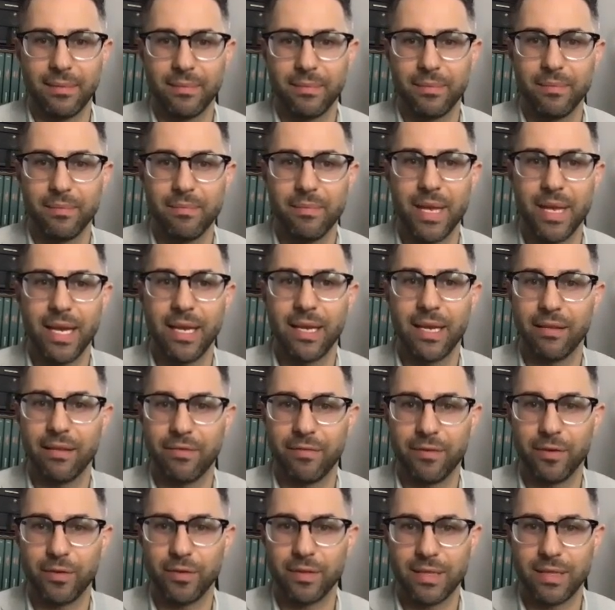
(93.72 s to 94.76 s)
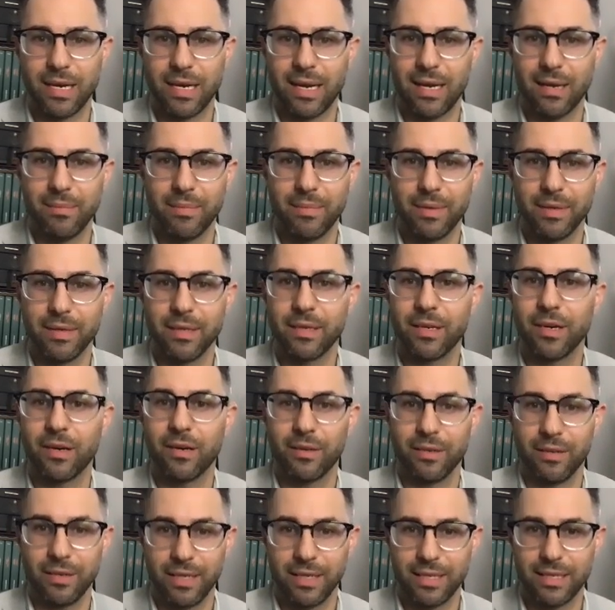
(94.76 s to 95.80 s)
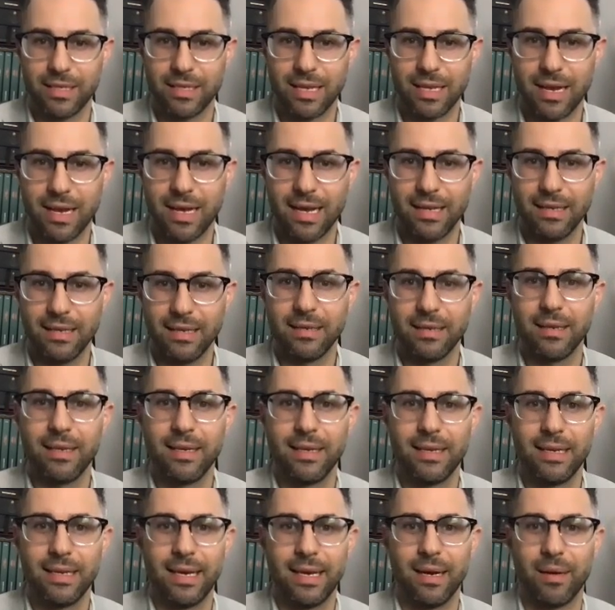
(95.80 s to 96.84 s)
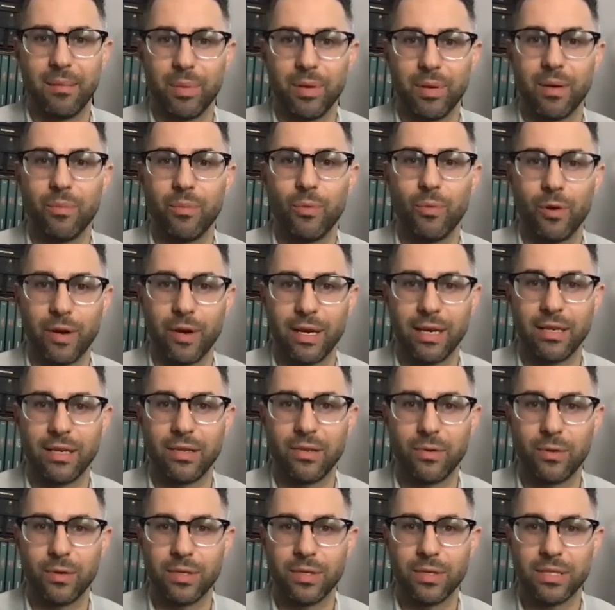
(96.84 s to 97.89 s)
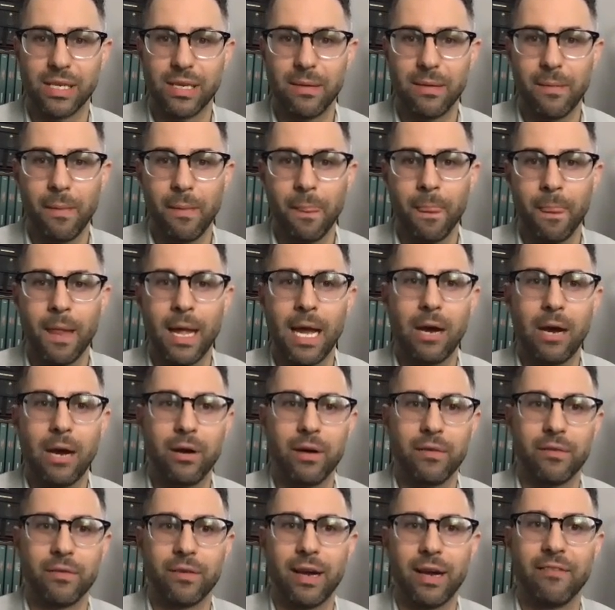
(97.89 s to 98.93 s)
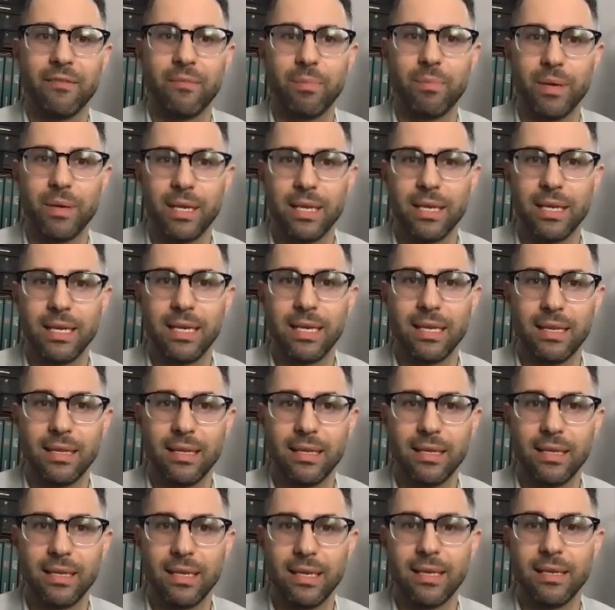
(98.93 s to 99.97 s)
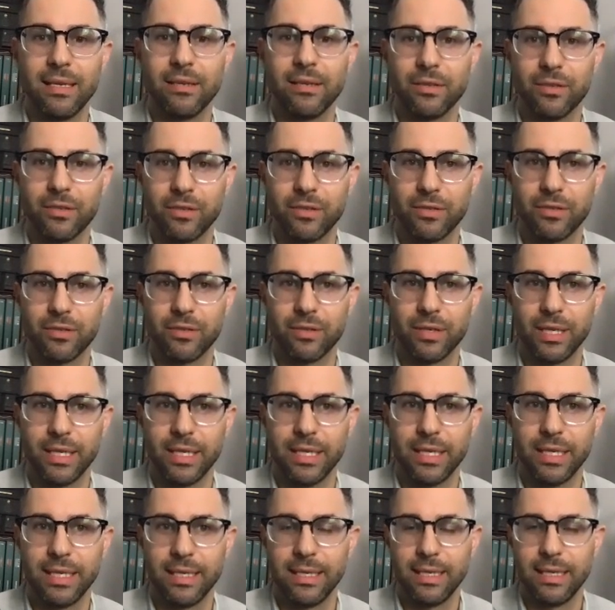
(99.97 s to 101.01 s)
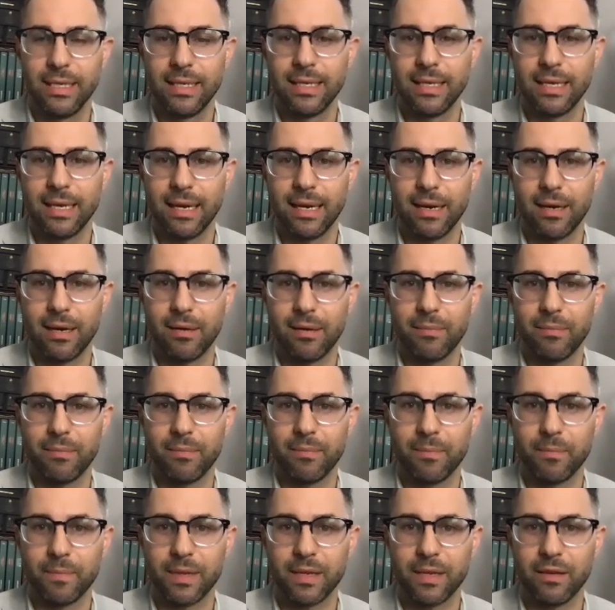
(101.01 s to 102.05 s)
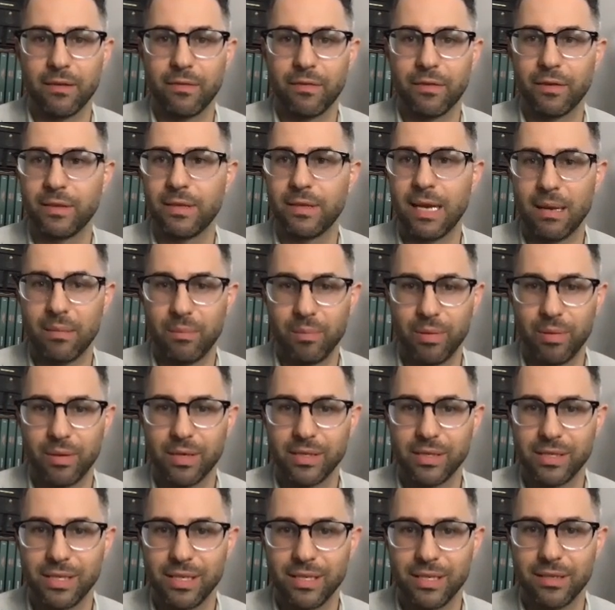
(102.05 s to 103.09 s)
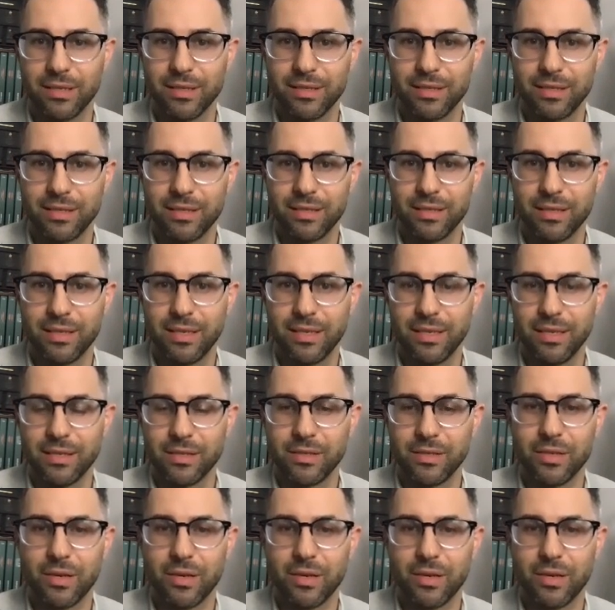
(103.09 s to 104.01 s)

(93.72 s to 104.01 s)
make it full time. Currently, it's not, but I'm working towards it. However, I've been in the industry for 10 plus years. So